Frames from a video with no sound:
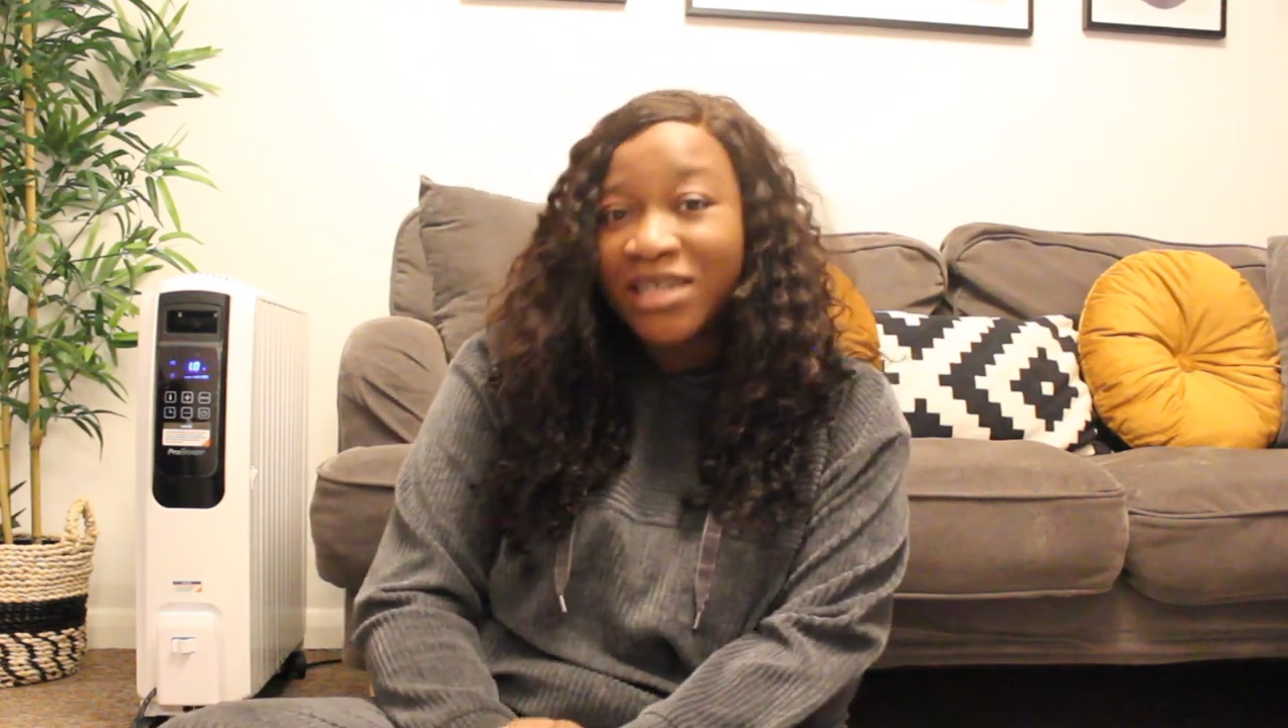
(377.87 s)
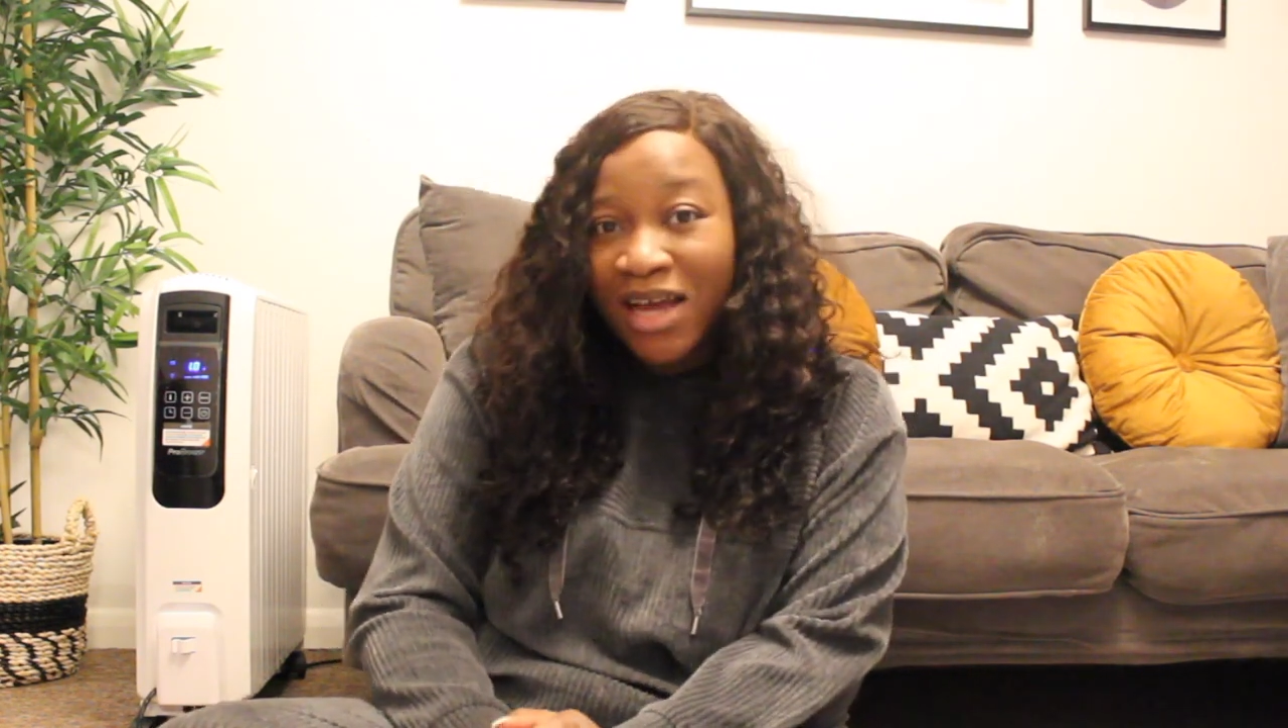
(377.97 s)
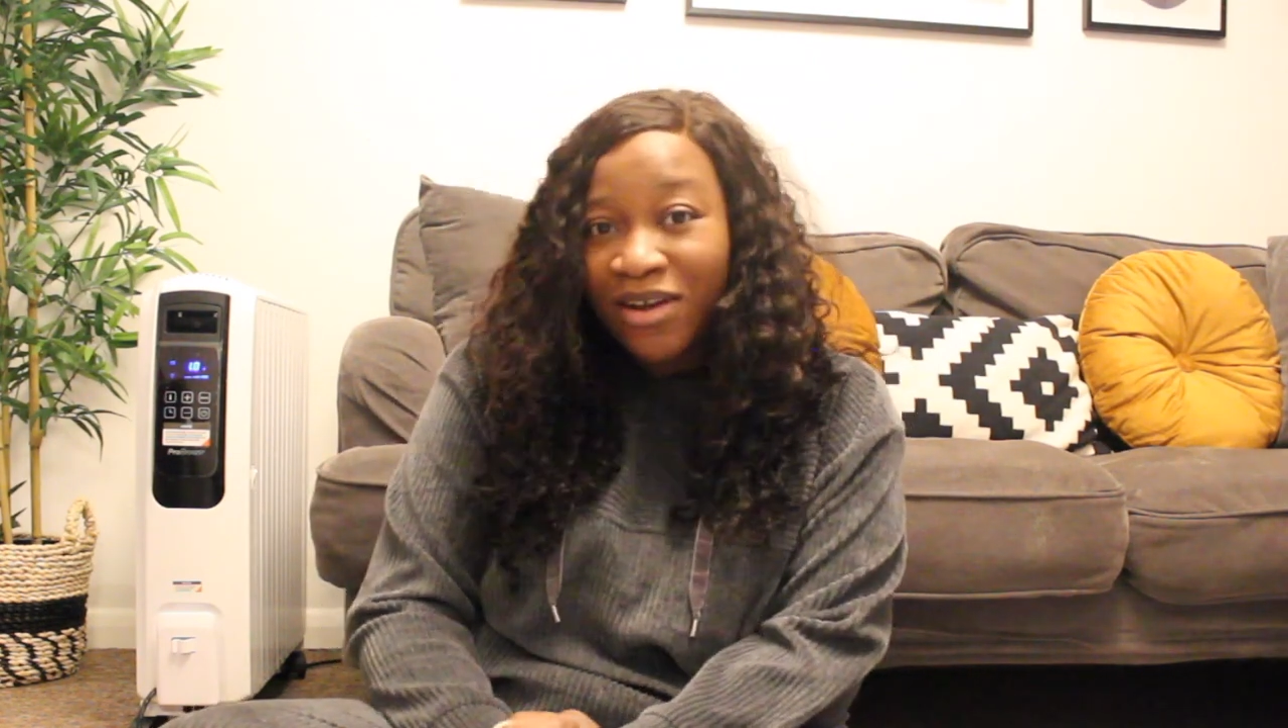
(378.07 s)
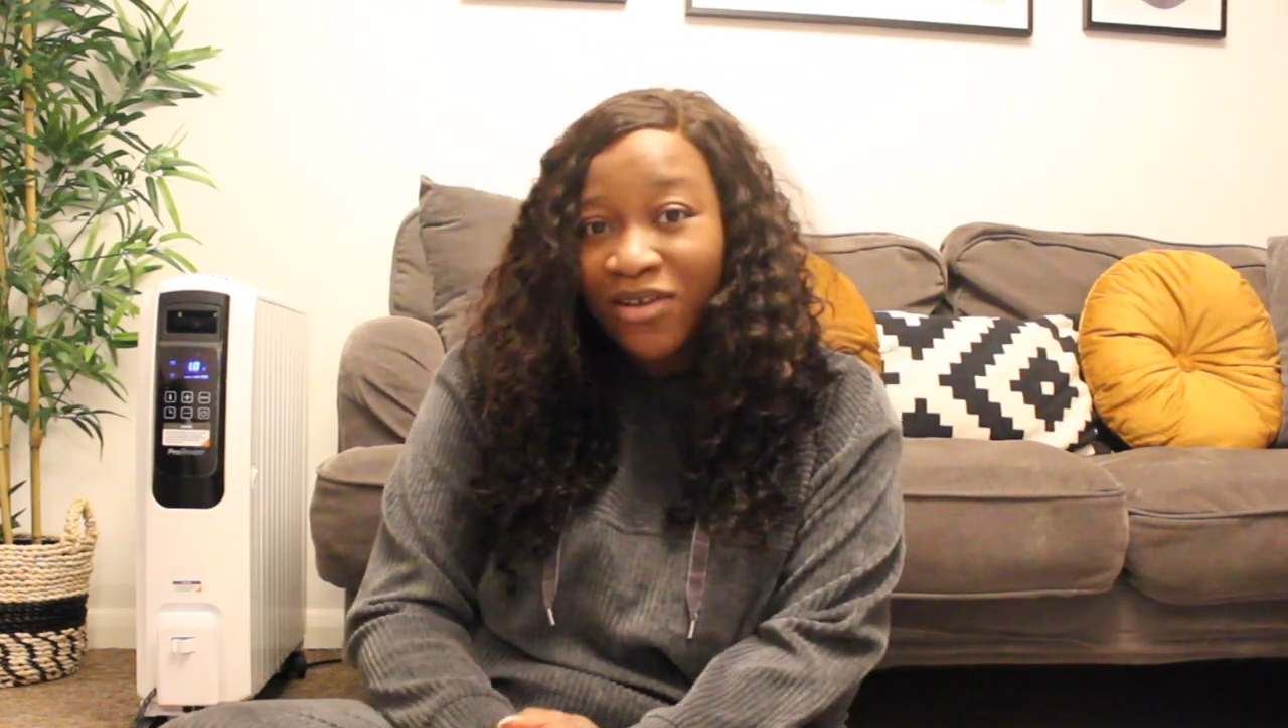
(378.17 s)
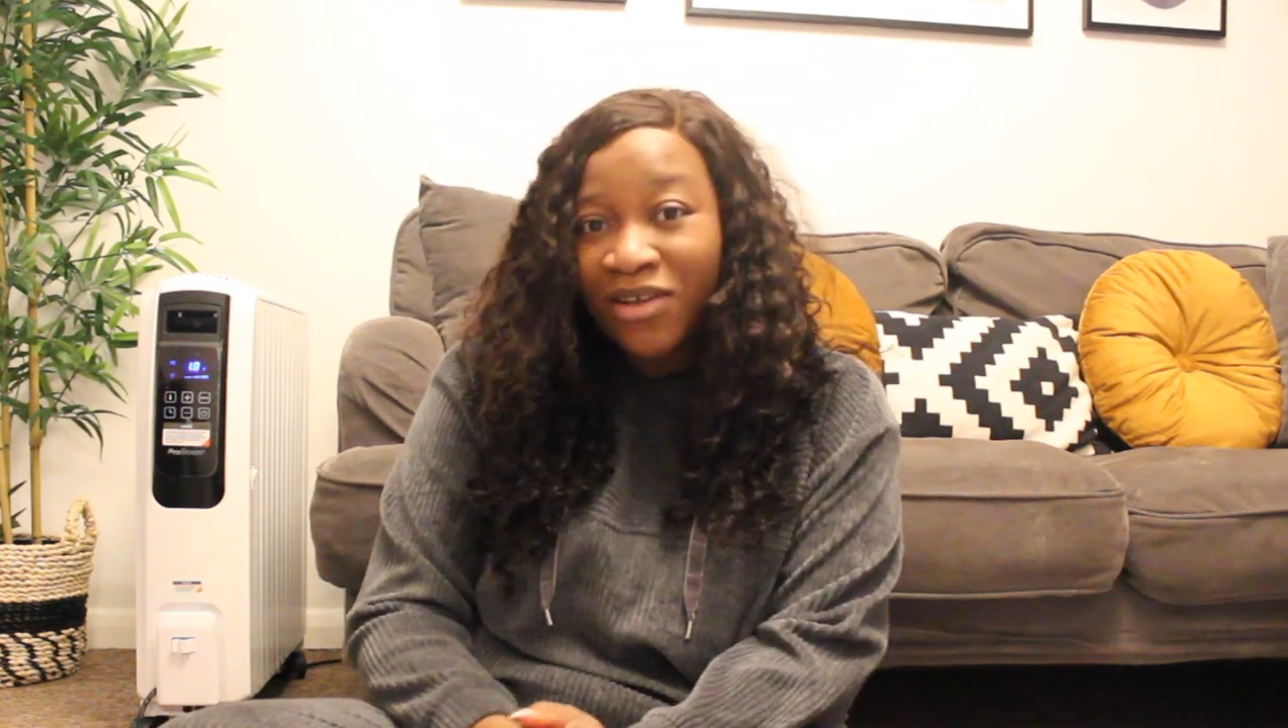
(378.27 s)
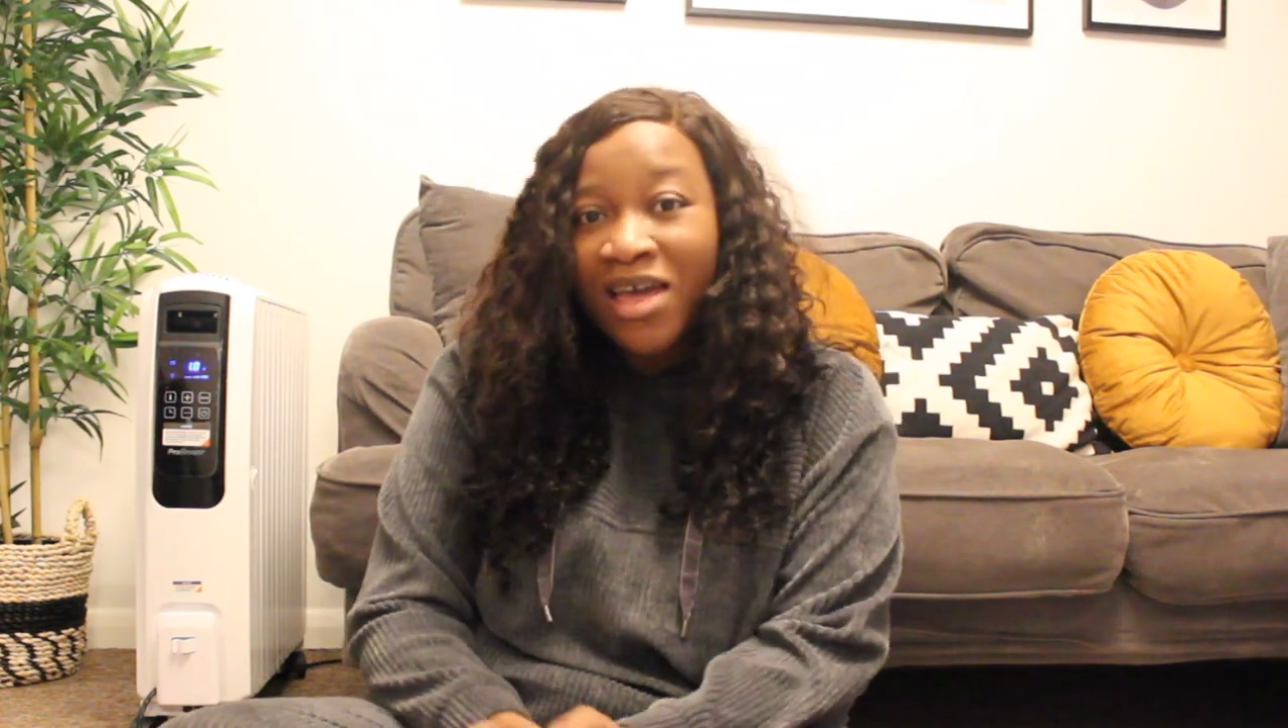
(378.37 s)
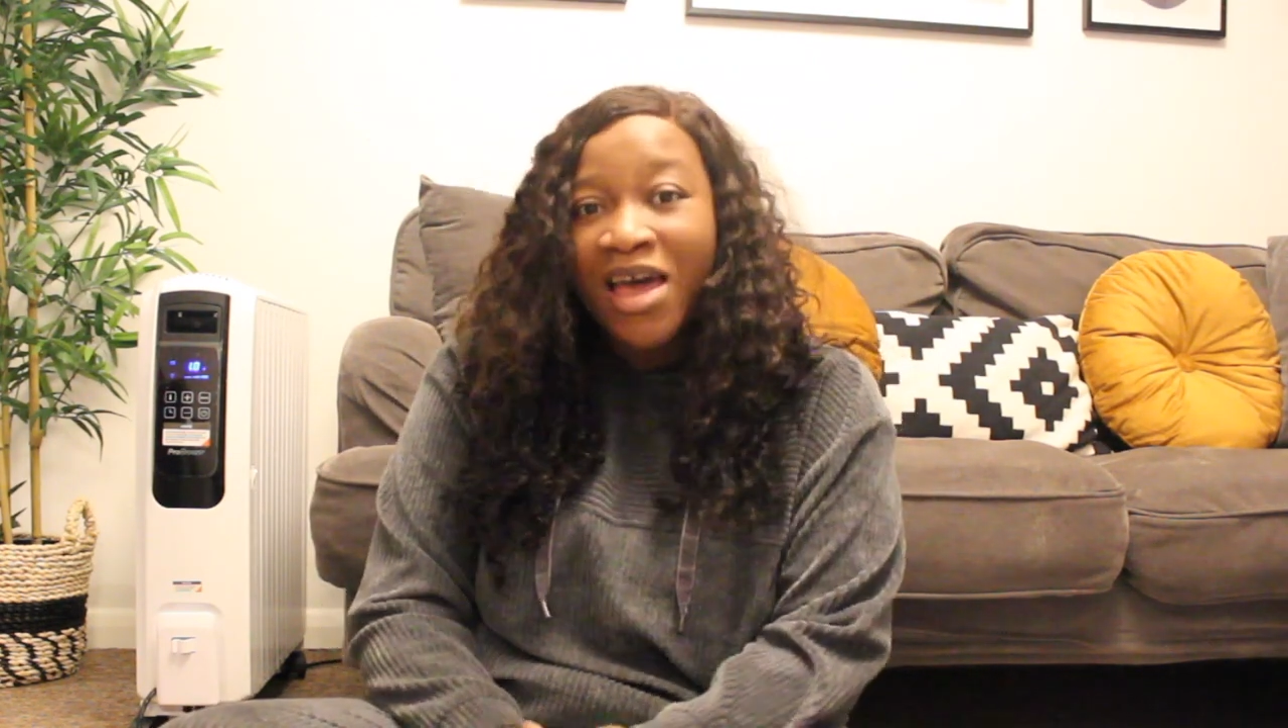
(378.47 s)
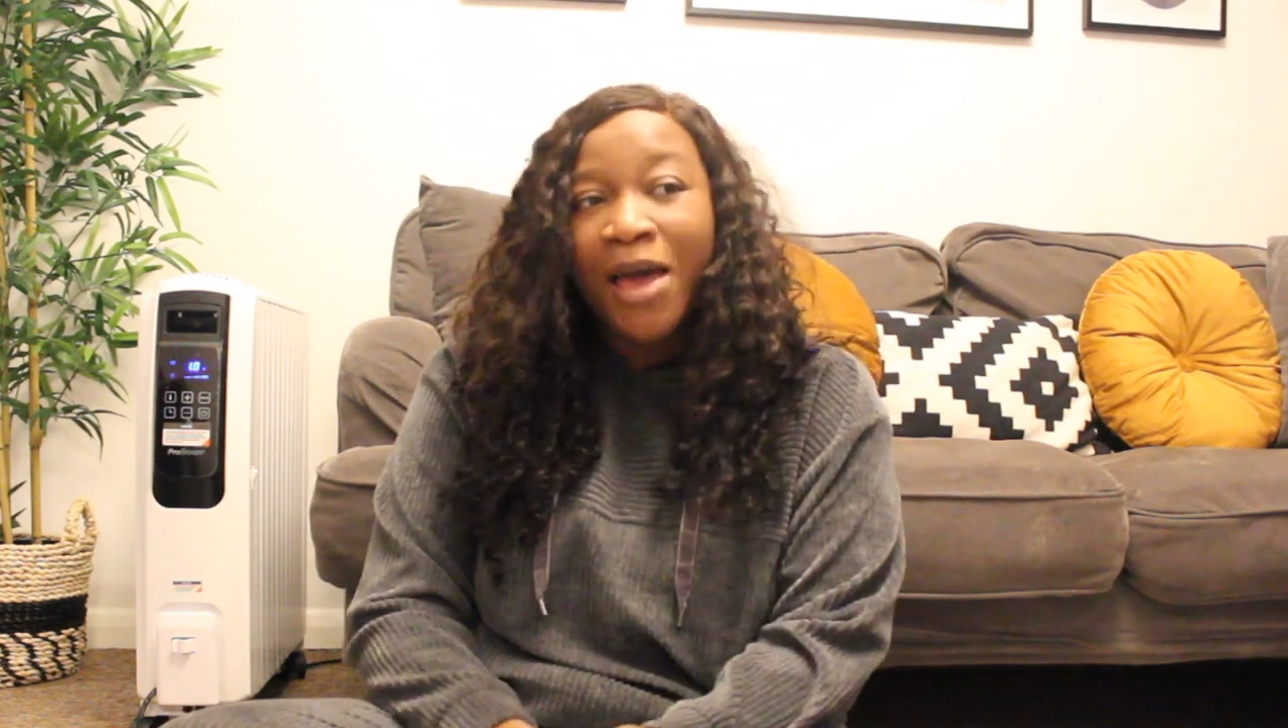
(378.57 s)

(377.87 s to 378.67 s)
channel